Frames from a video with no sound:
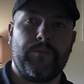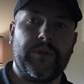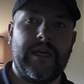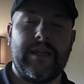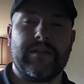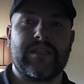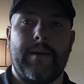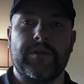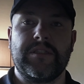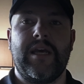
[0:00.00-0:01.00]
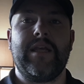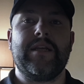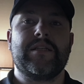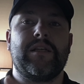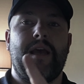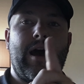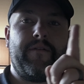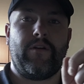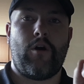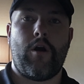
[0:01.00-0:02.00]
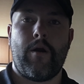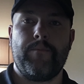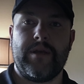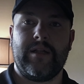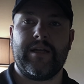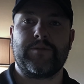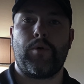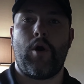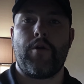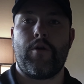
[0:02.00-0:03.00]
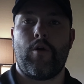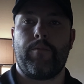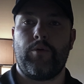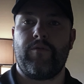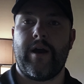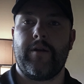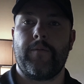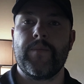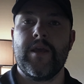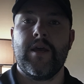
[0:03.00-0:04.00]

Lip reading: bleed and simultaneously having our BLS partner or provider